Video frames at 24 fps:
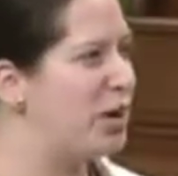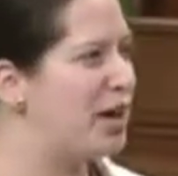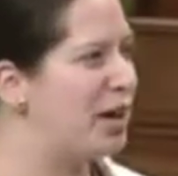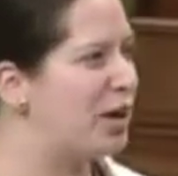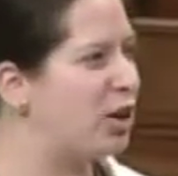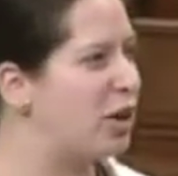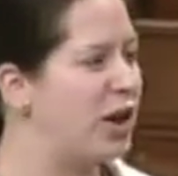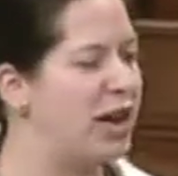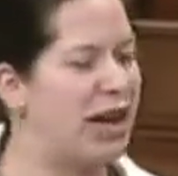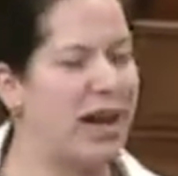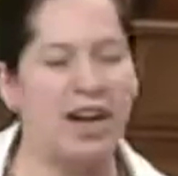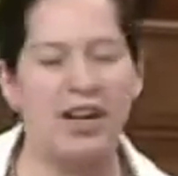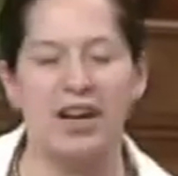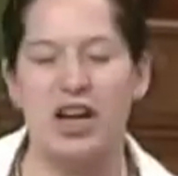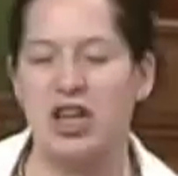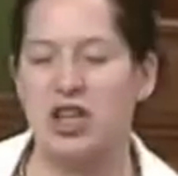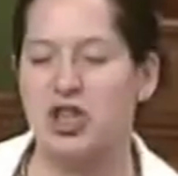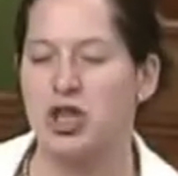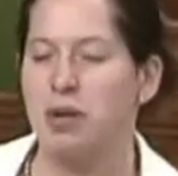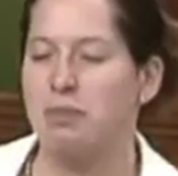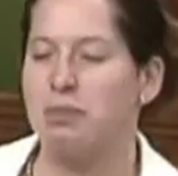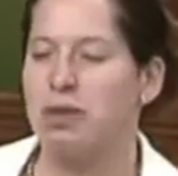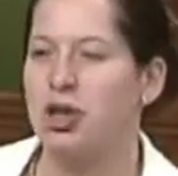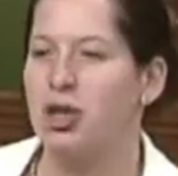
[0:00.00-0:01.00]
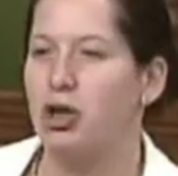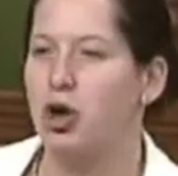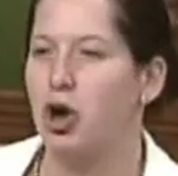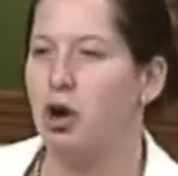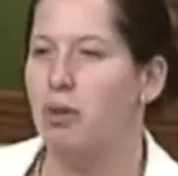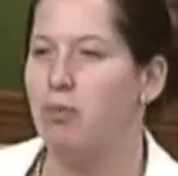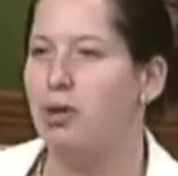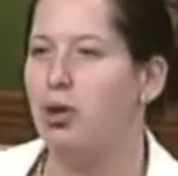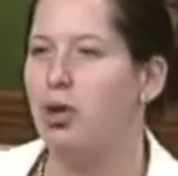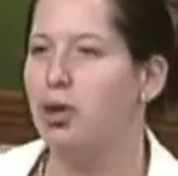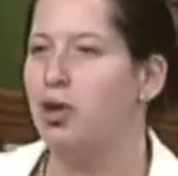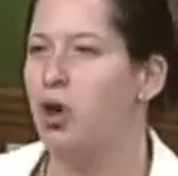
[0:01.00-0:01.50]
I think that
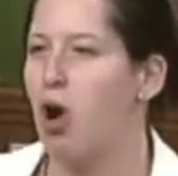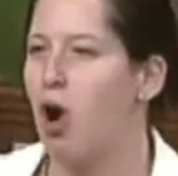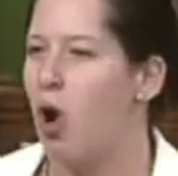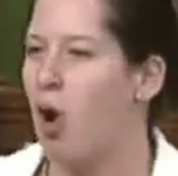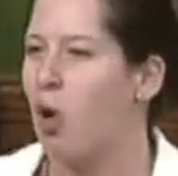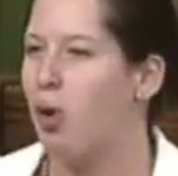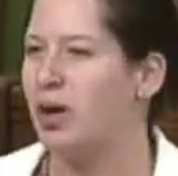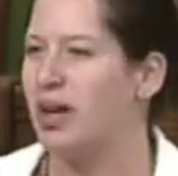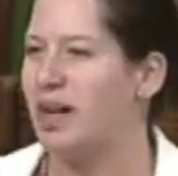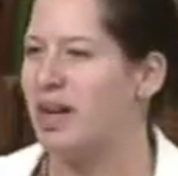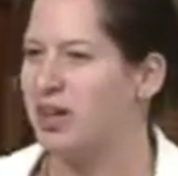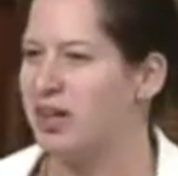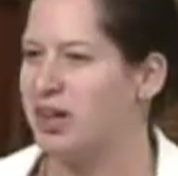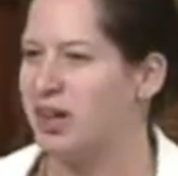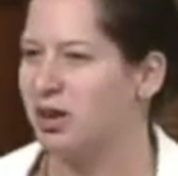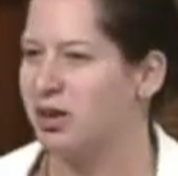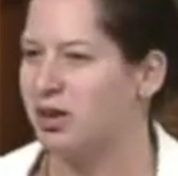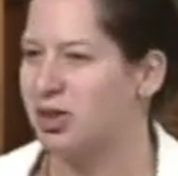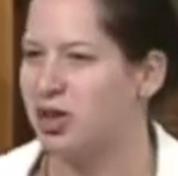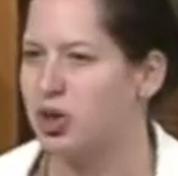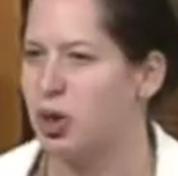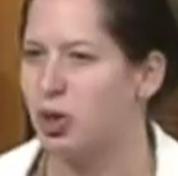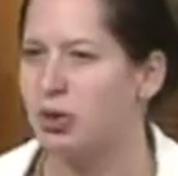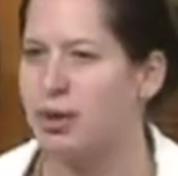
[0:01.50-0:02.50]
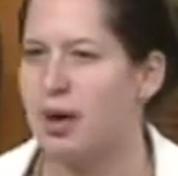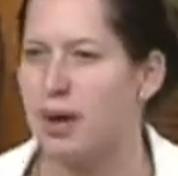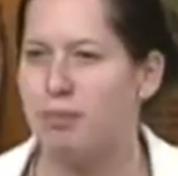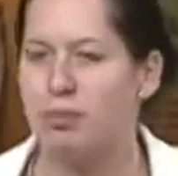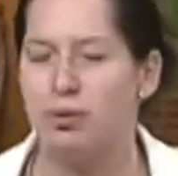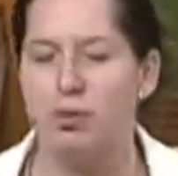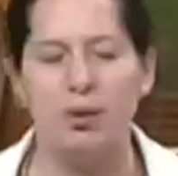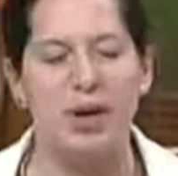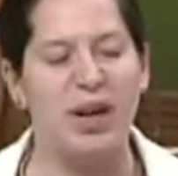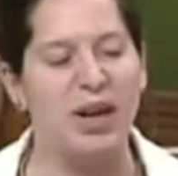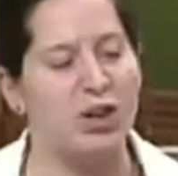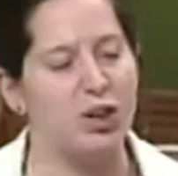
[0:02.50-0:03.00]
just about everyone in the
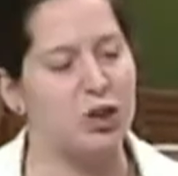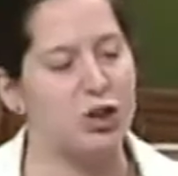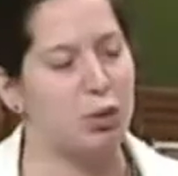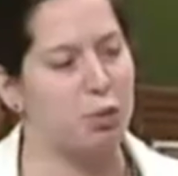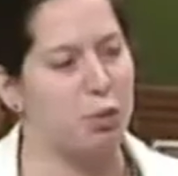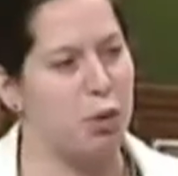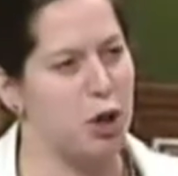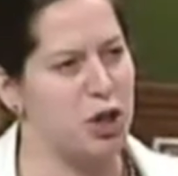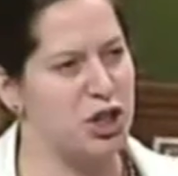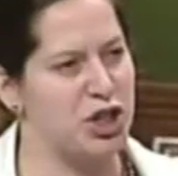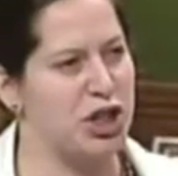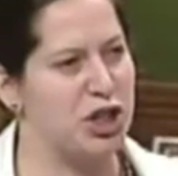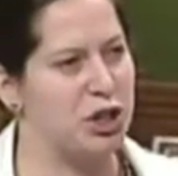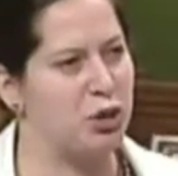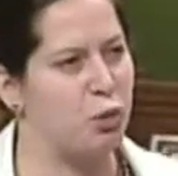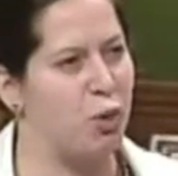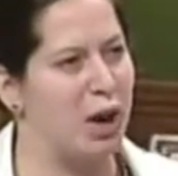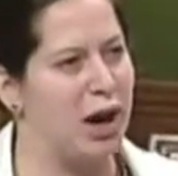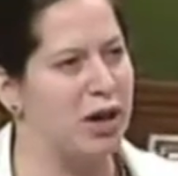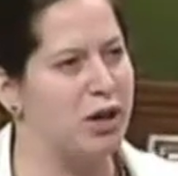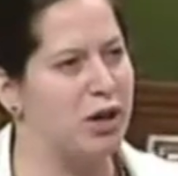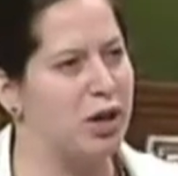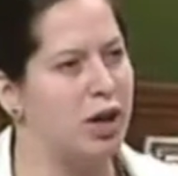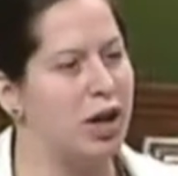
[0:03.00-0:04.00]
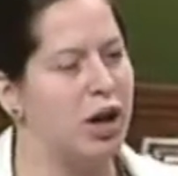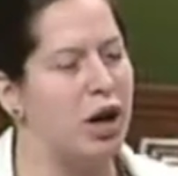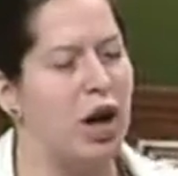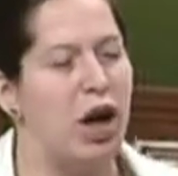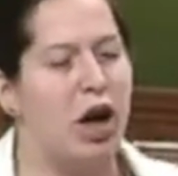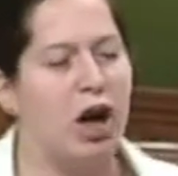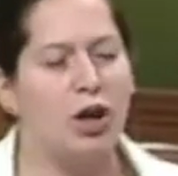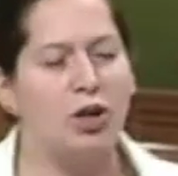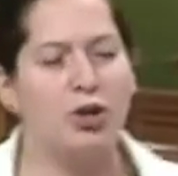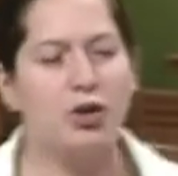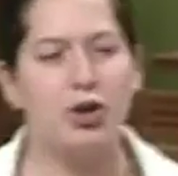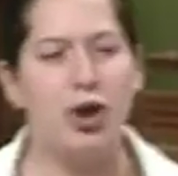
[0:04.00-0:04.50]
House intends
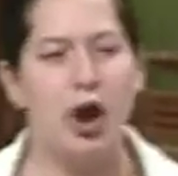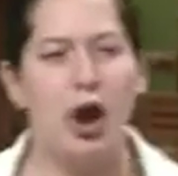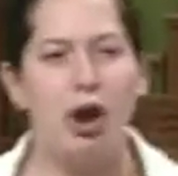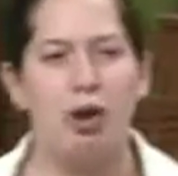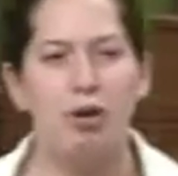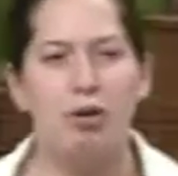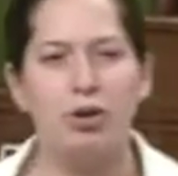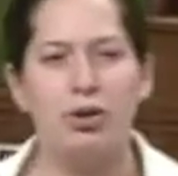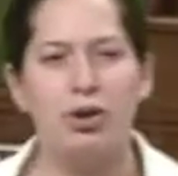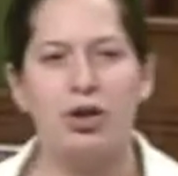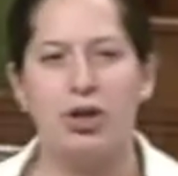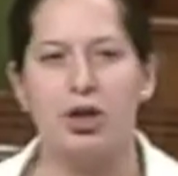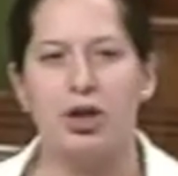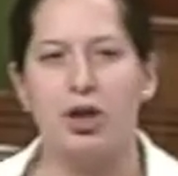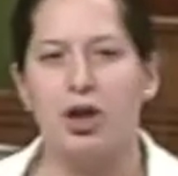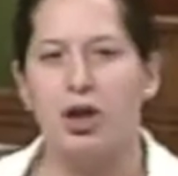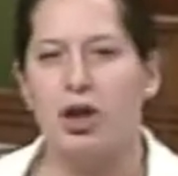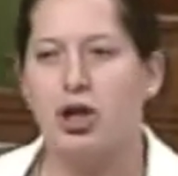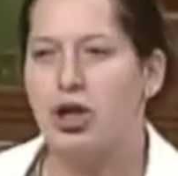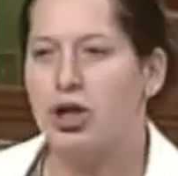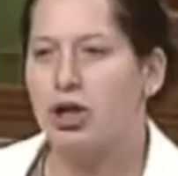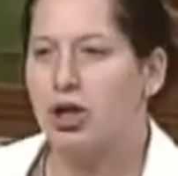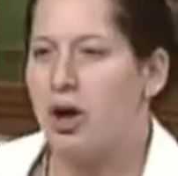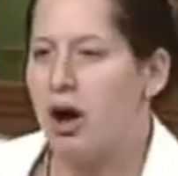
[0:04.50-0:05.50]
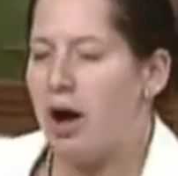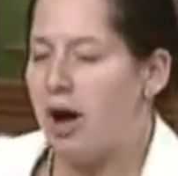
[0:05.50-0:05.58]
to support the bill.